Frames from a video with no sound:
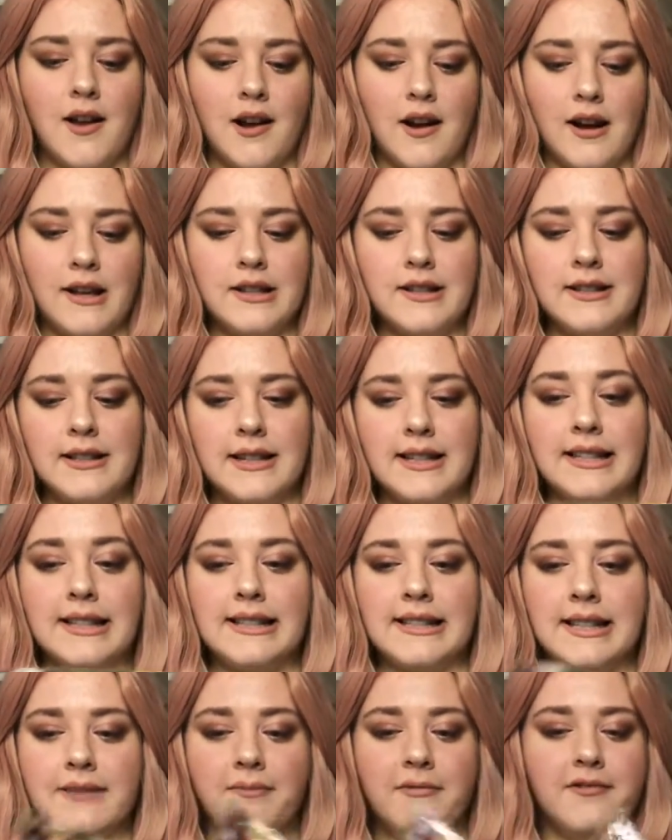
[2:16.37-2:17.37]
I just like to
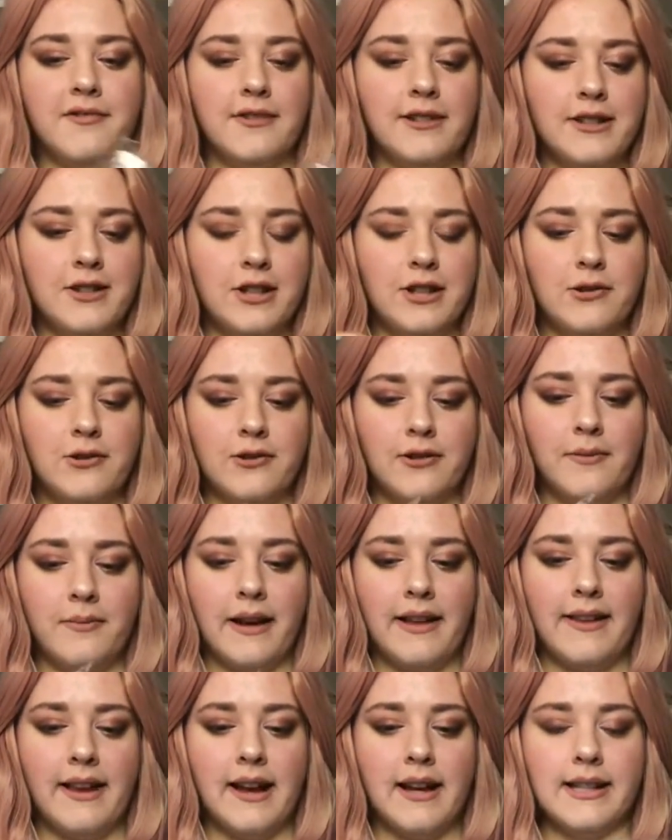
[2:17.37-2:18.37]
say before actually talking
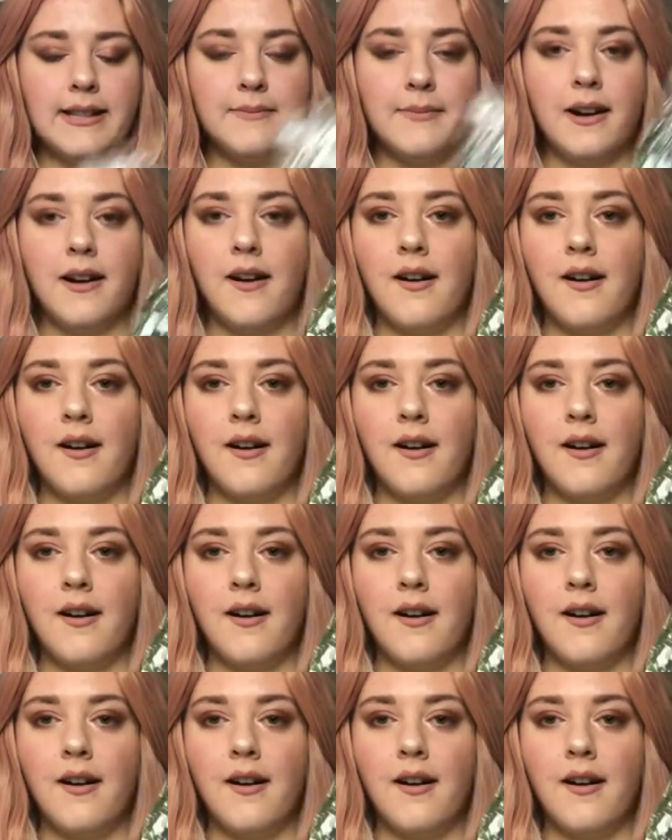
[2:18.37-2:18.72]
about the item,